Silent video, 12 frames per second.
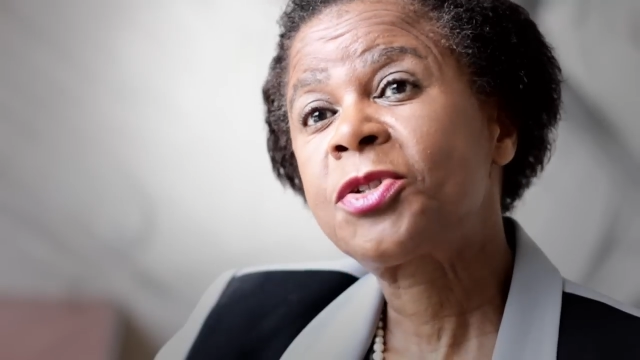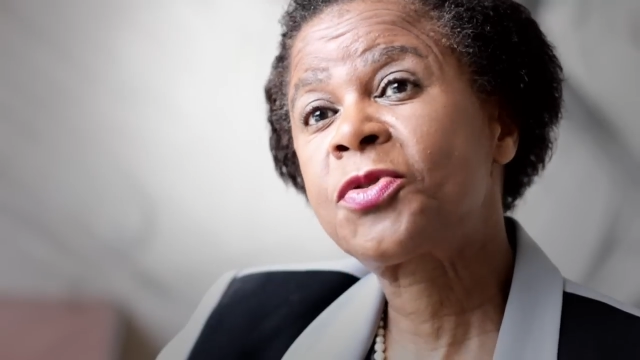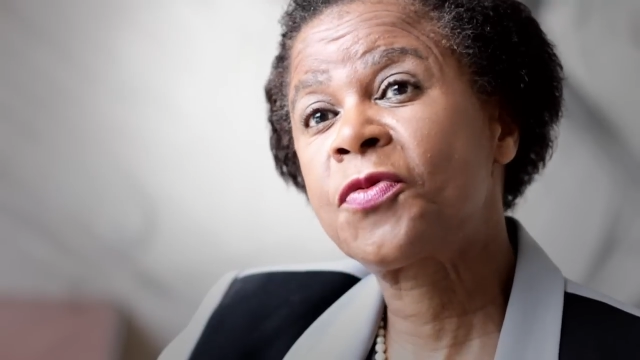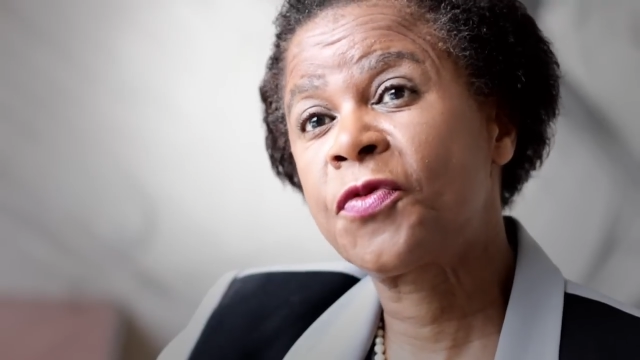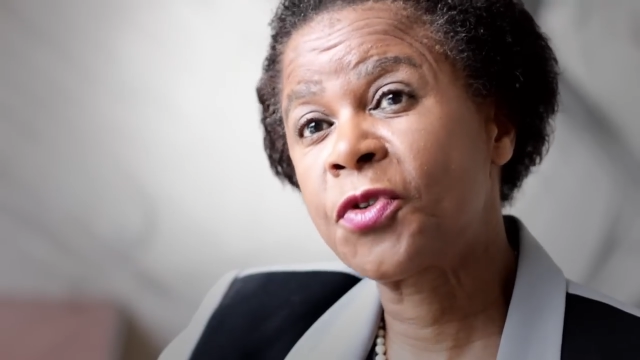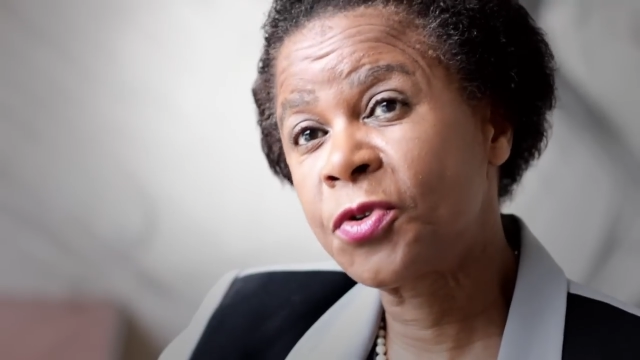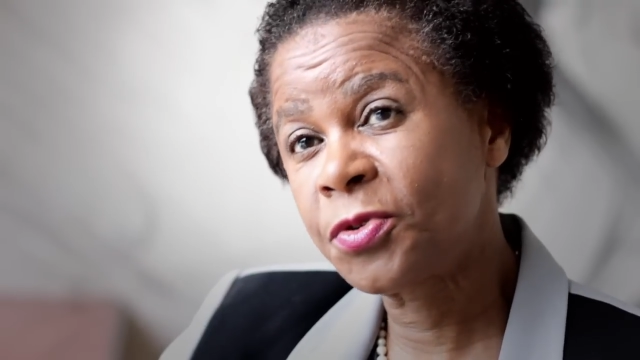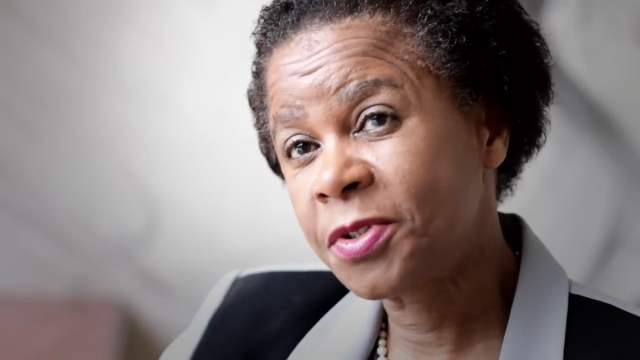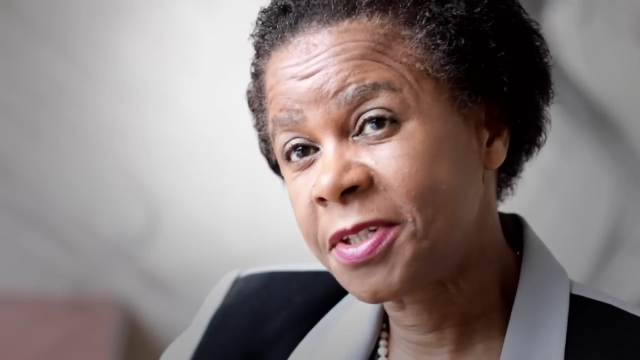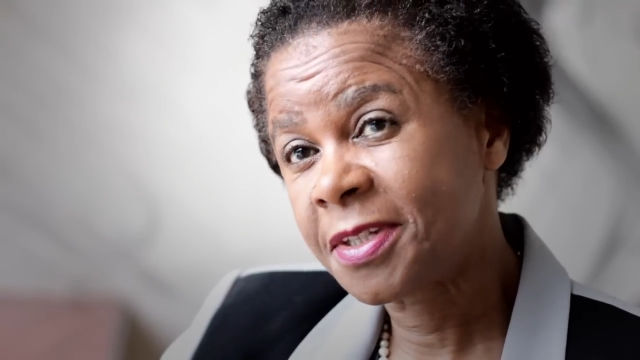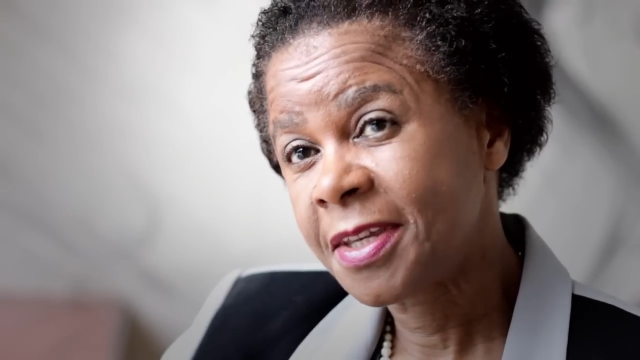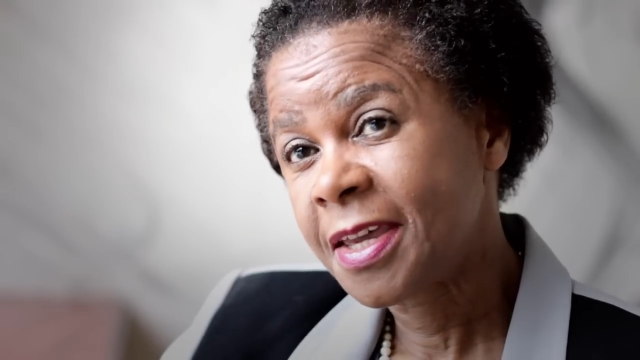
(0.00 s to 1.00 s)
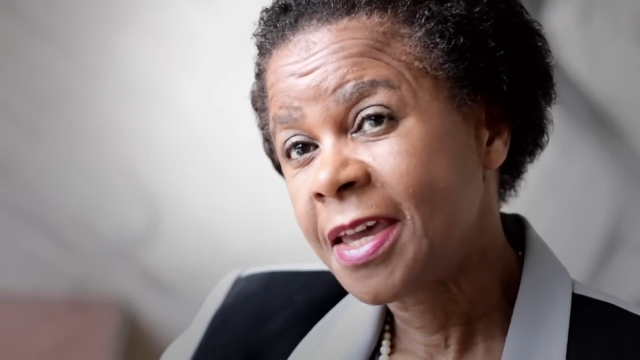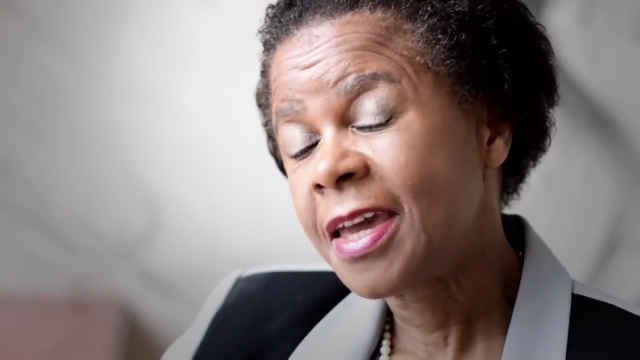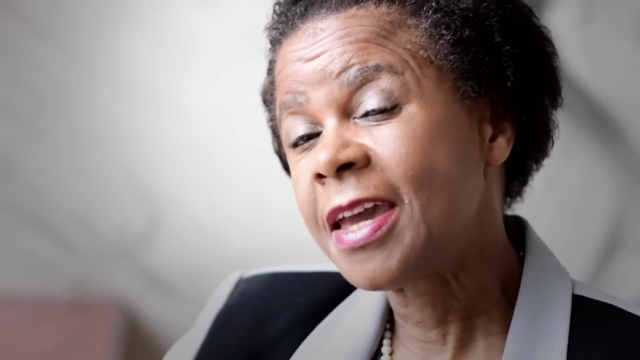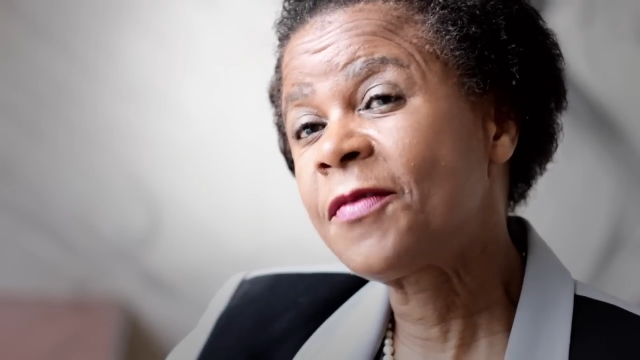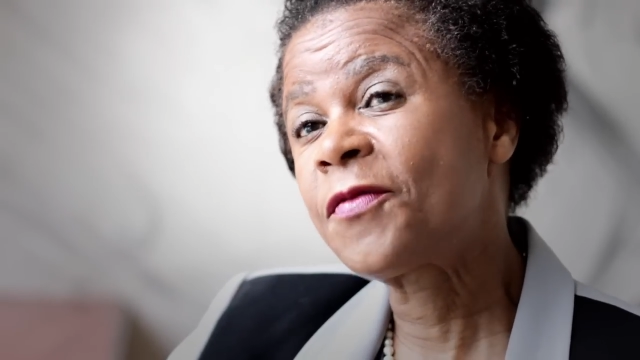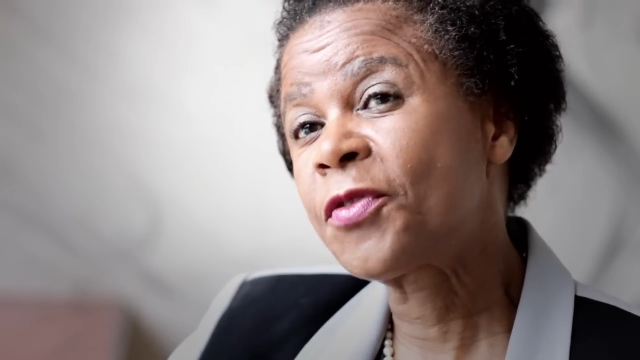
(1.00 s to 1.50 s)
to vote,
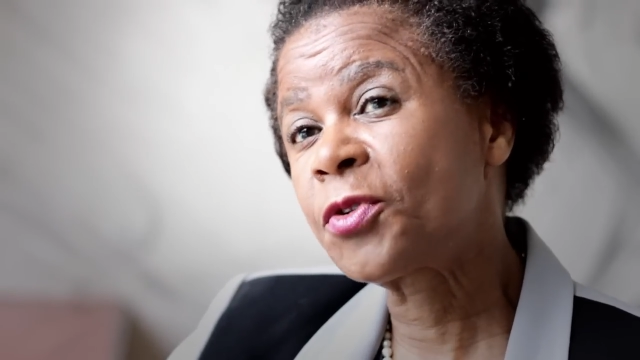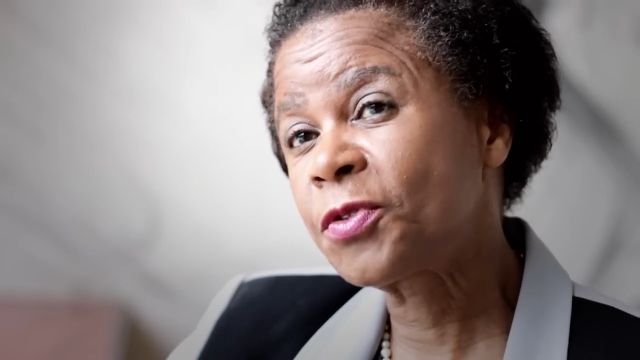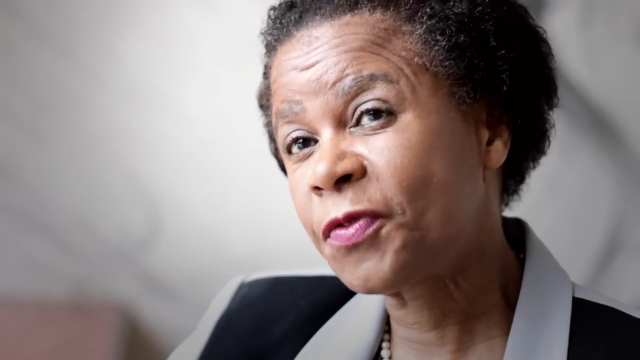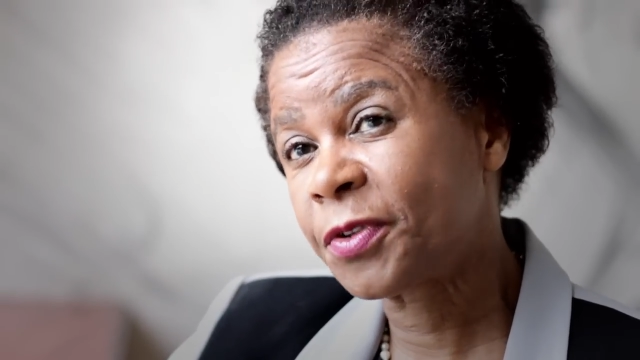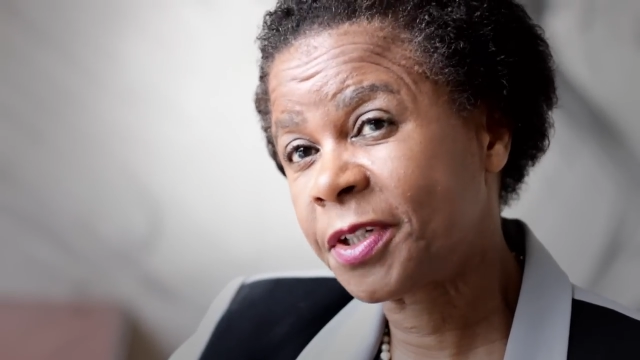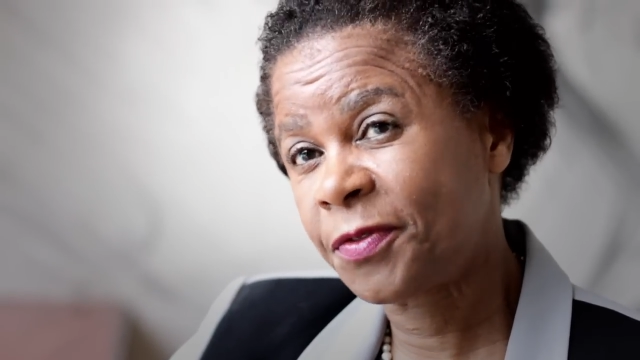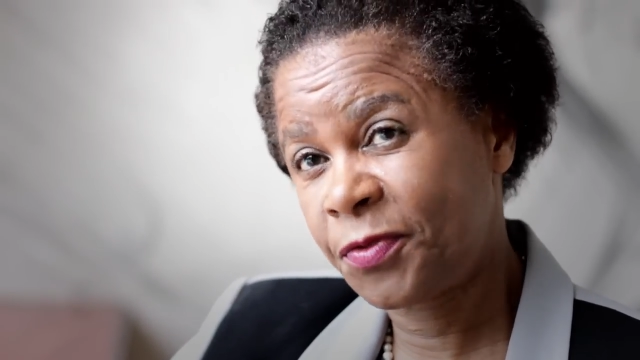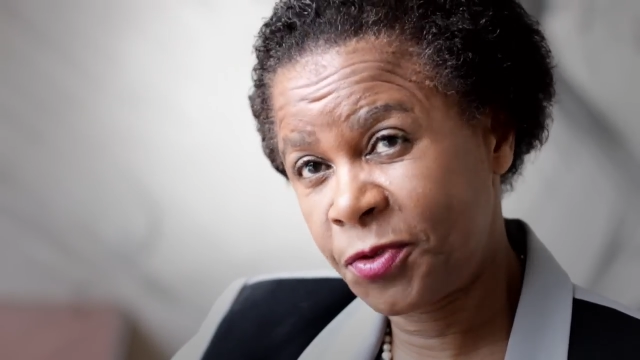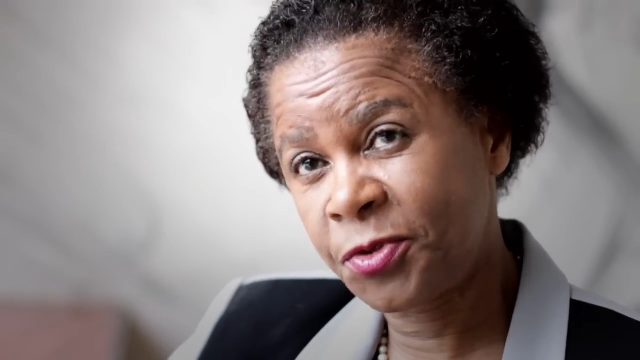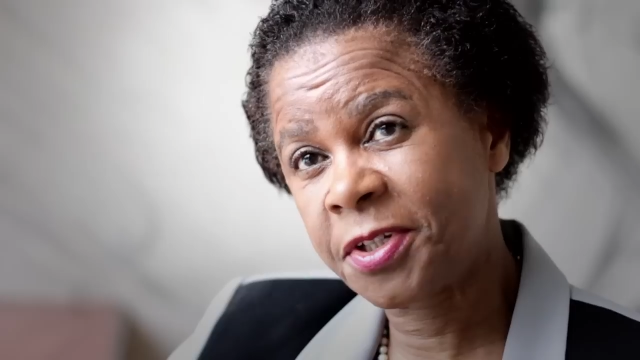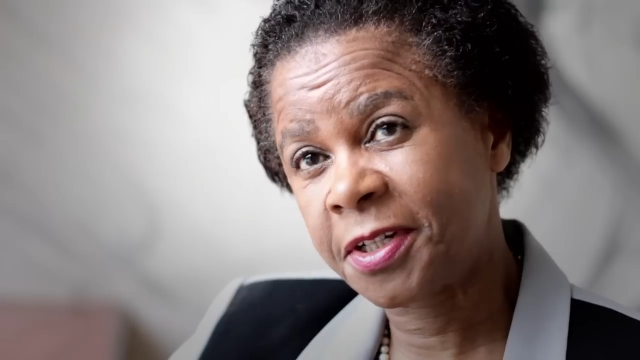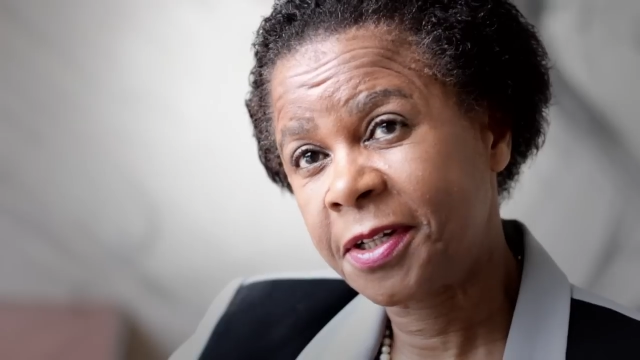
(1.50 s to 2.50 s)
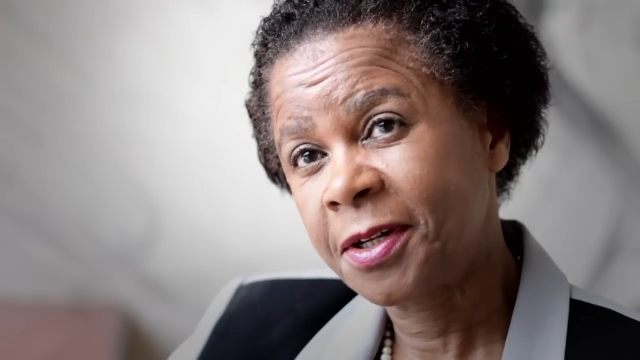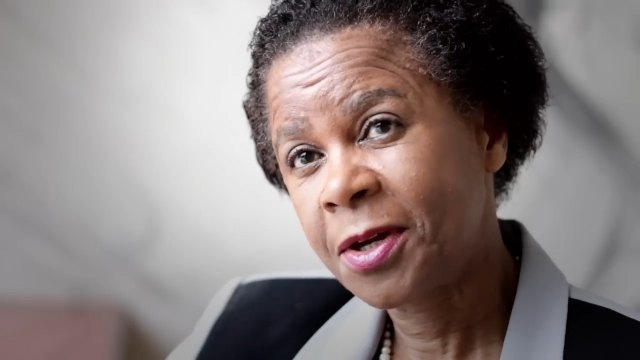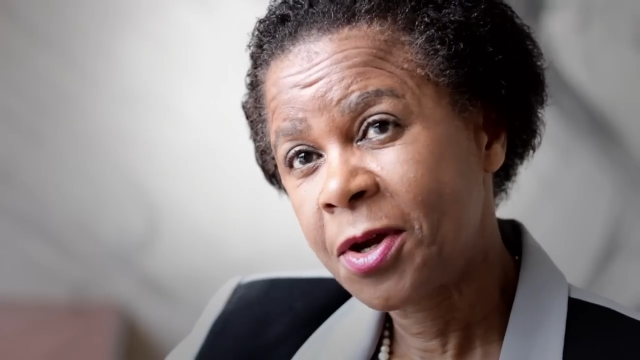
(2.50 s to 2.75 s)
and vote for a future